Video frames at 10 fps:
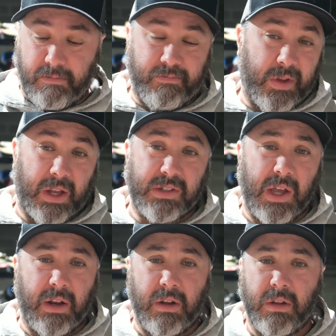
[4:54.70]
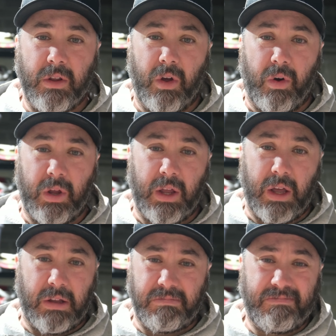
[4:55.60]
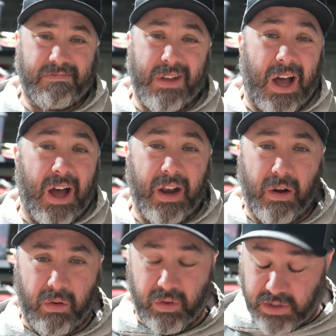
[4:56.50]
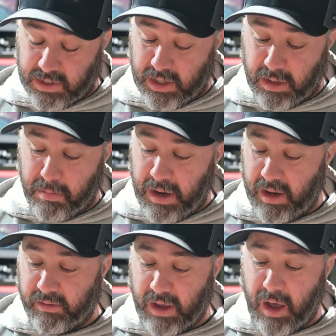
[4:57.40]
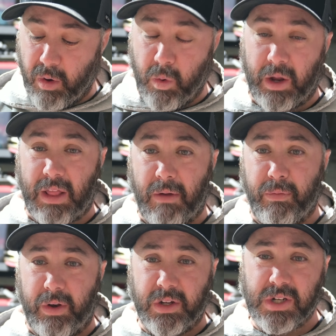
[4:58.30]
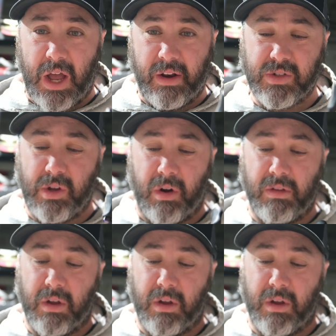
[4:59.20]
like I said, the only con I really see in the bait is how quick that finish kind of started to